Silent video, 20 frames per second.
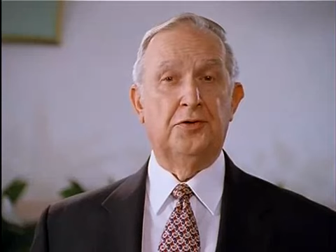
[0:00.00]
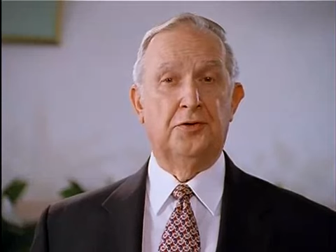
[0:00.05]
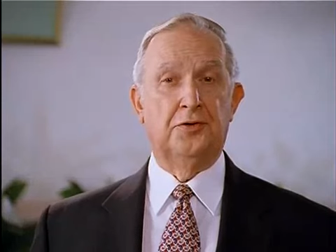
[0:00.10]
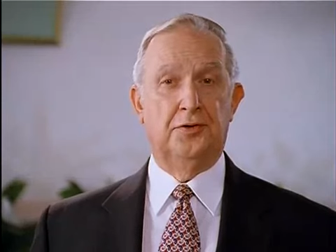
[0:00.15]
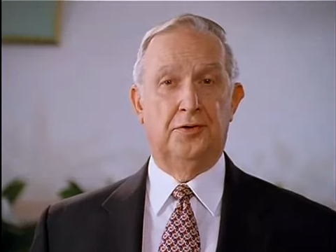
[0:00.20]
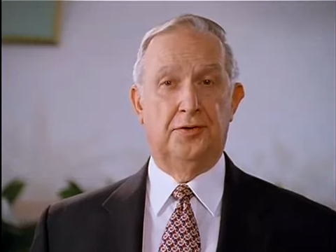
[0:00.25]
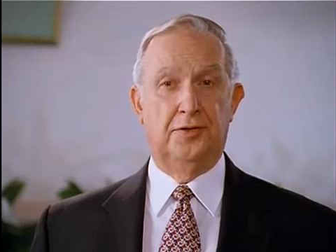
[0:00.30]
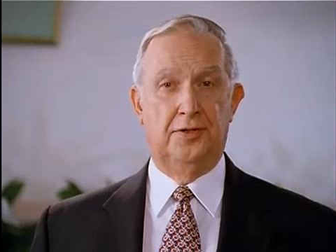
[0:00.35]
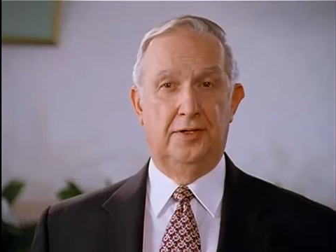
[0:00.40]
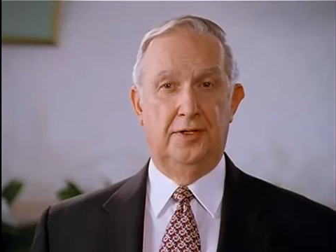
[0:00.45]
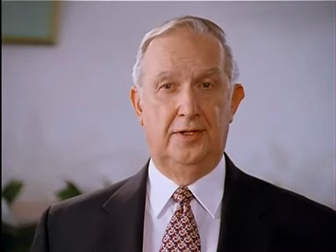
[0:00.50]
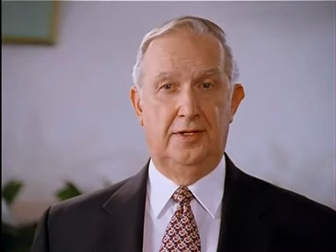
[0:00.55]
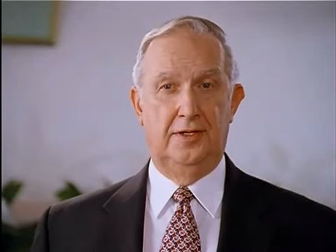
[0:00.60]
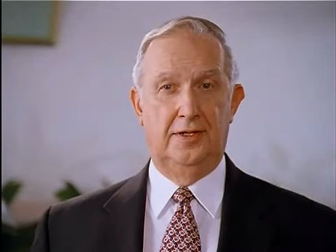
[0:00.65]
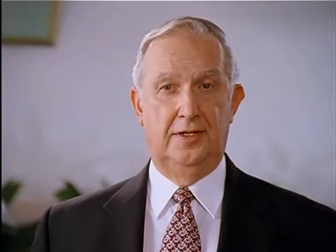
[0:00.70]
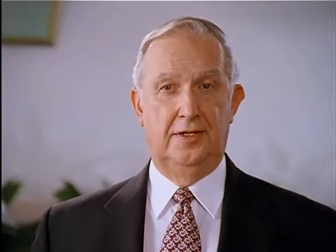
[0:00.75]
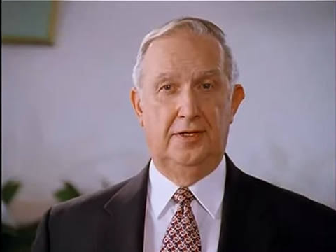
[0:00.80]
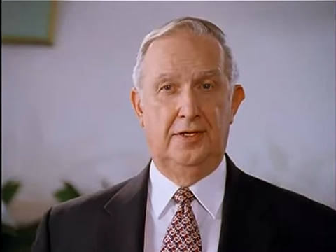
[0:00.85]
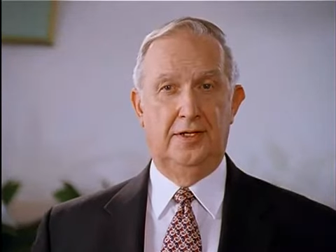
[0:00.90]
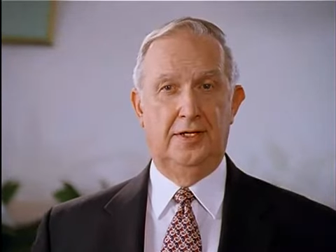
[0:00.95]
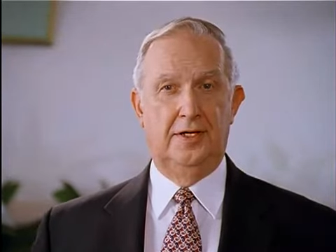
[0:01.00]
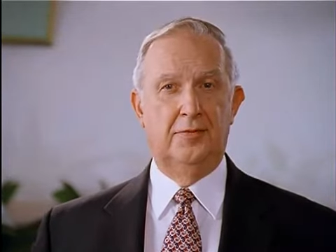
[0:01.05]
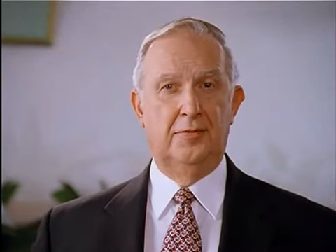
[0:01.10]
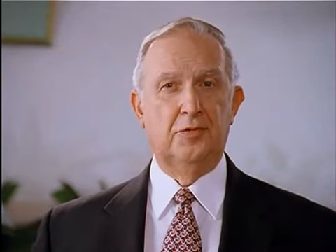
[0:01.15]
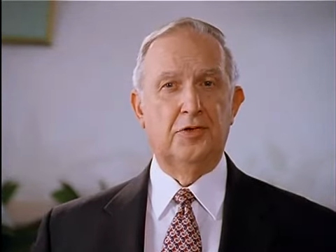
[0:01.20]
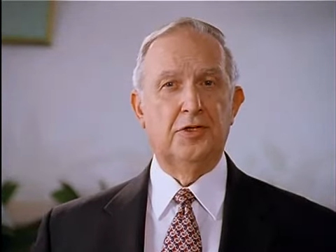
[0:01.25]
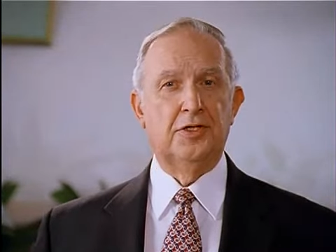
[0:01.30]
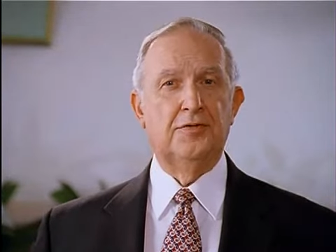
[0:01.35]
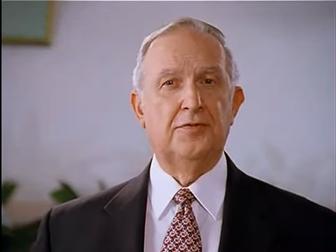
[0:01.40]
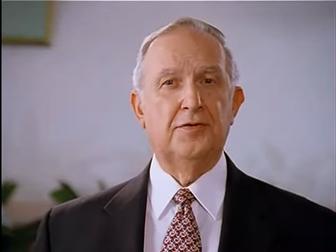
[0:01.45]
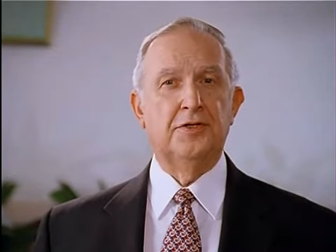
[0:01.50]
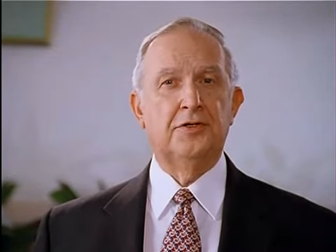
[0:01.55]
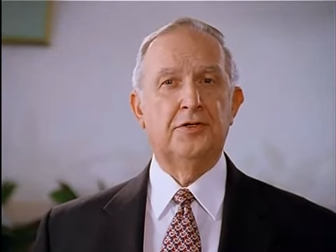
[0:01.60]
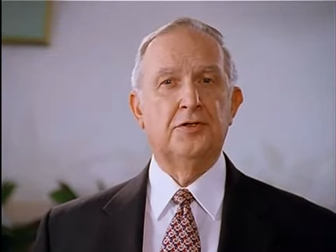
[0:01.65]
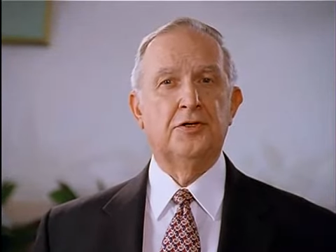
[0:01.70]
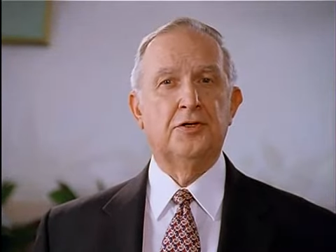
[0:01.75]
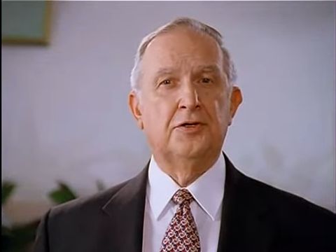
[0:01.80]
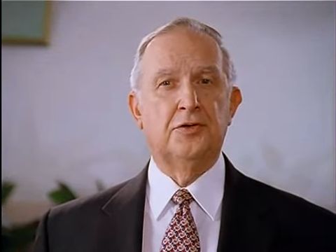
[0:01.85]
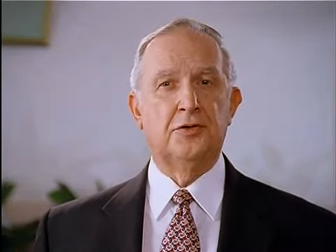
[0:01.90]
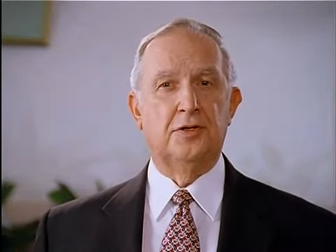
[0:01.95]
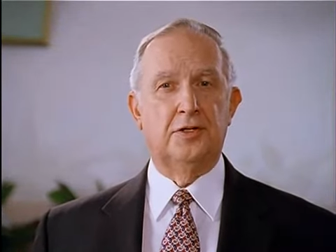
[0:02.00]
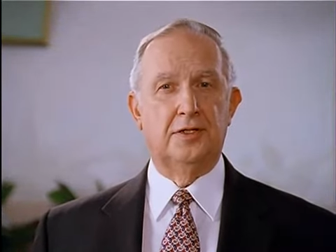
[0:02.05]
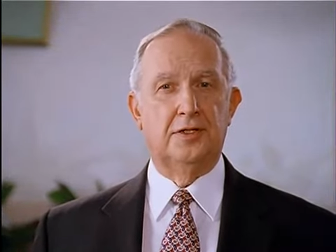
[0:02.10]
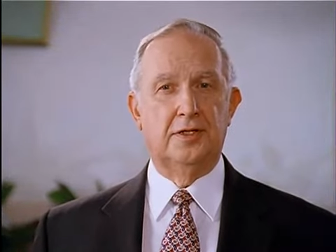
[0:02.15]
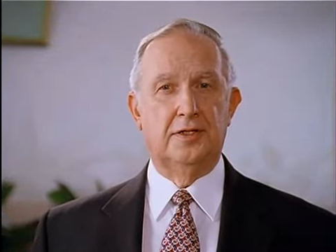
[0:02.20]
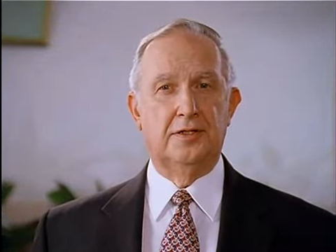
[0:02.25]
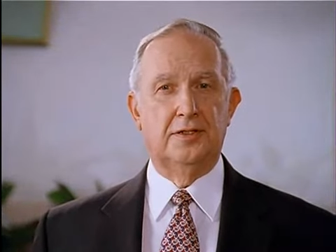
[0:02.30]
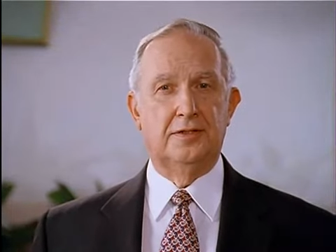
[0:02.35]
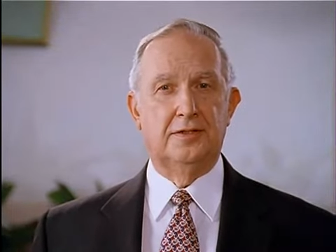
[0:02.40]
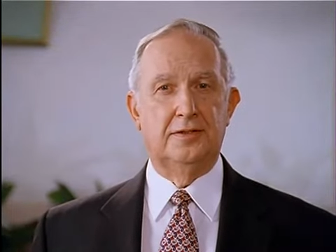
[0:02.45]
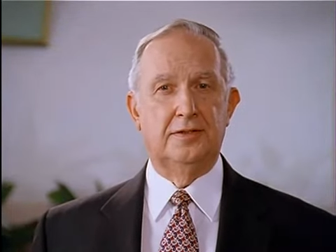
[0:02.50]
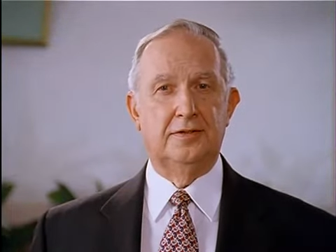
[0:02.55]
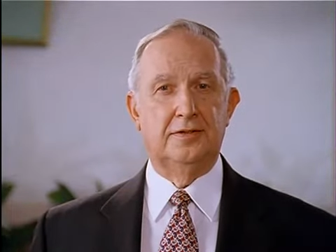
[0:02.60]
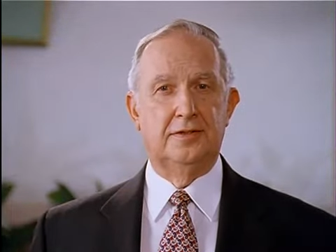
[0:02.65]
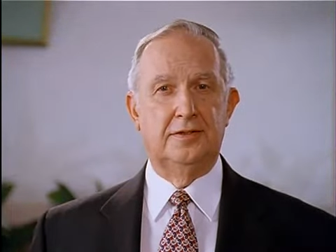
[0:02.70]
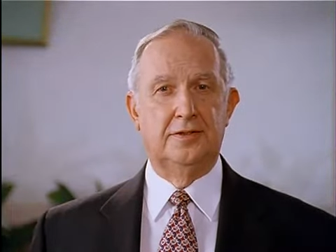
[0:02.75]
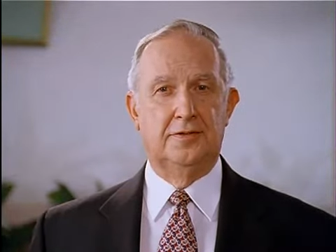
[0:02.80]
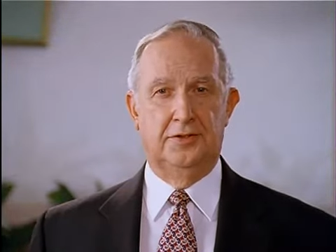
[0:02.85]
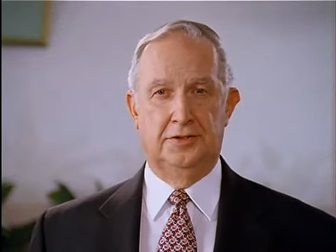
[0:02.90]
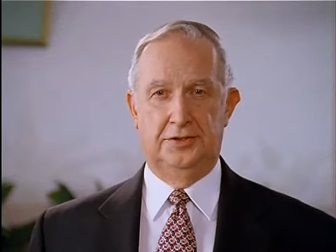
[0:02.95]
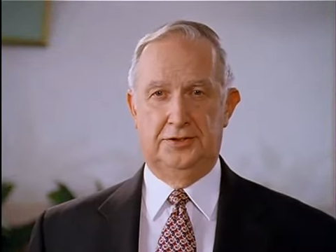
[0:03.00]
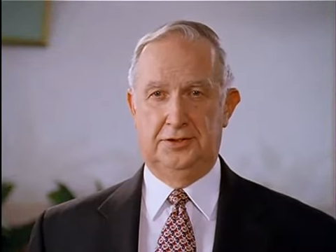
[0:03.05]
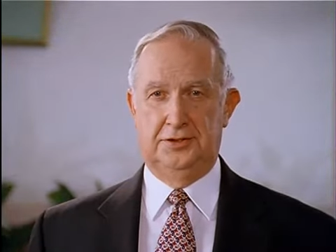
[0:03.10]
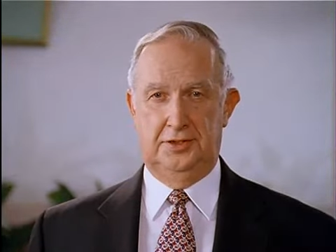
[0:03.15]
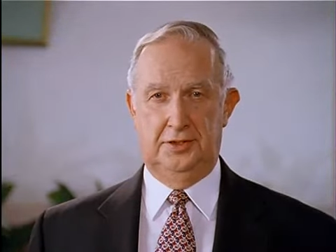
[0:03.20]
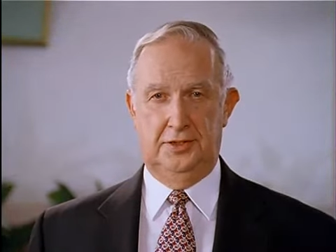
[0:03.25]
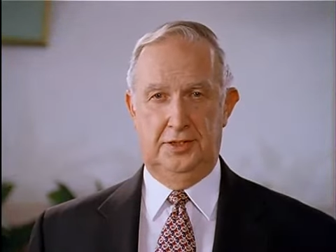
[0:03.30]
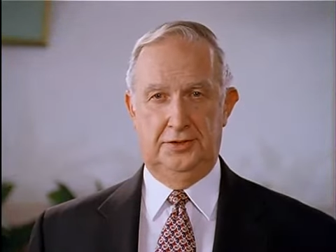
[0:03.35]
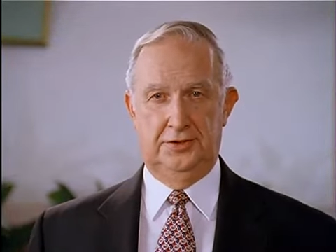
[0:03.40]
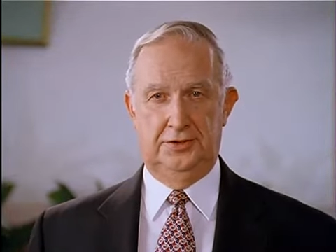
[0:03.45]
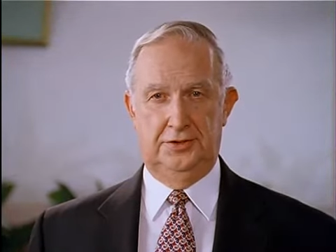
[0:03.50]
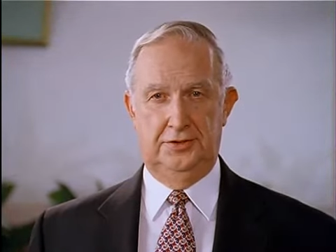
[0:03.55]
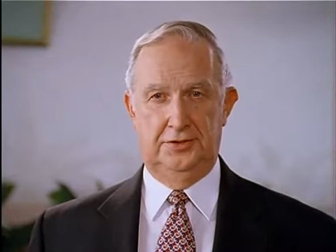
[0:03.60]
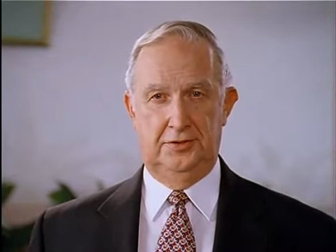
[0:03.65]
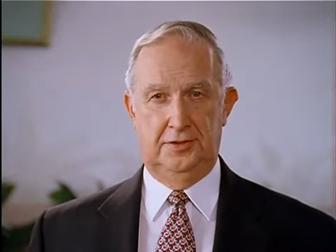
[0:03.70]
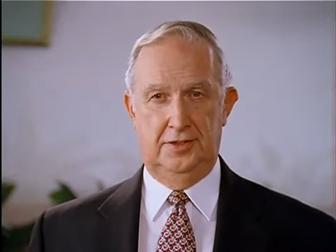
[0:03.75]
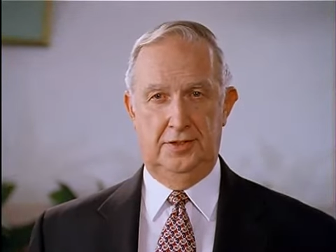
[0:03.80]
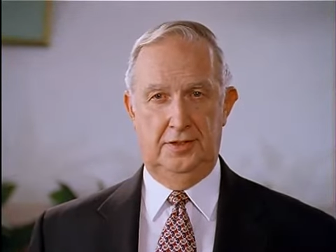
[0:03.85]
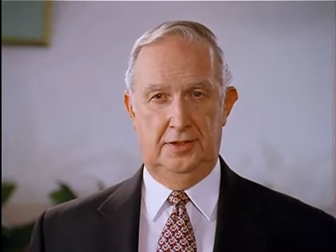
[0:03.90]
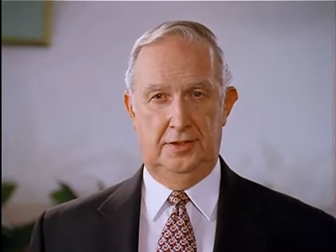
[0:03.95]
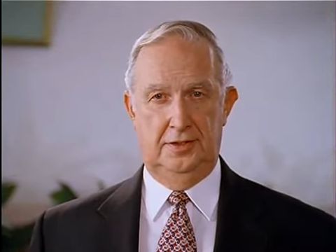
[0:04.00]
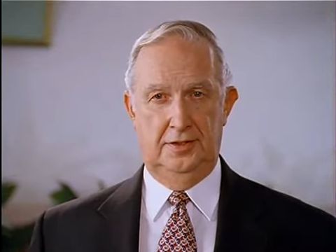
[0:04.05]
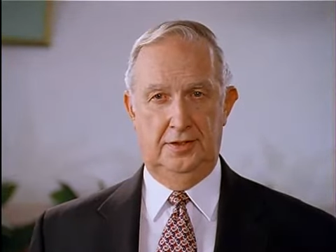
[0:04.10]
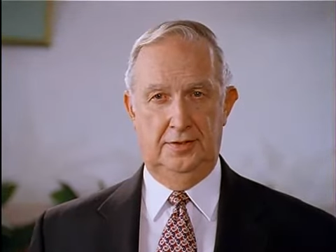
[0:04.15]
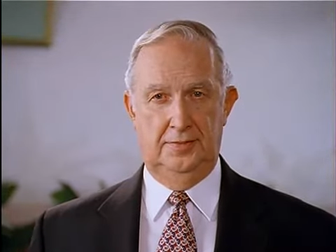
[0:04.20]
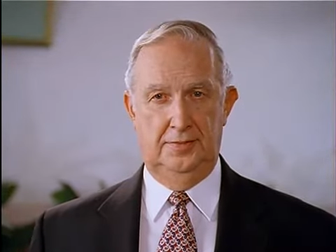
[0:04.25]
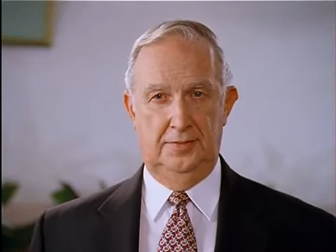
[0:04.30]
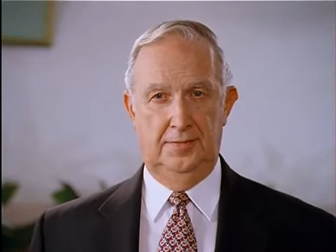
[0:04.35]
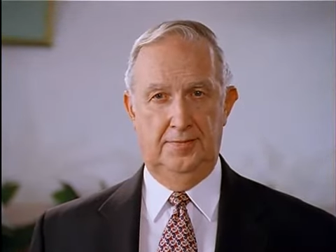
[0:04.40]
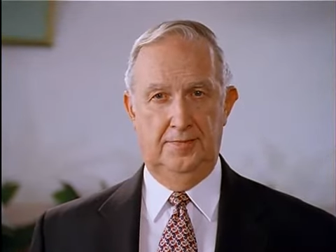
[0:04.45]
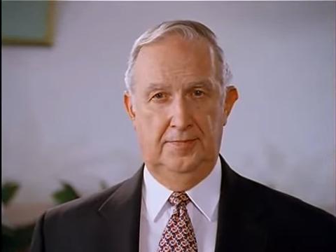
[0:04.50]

earth, and will live eternally in the celestial kingdom.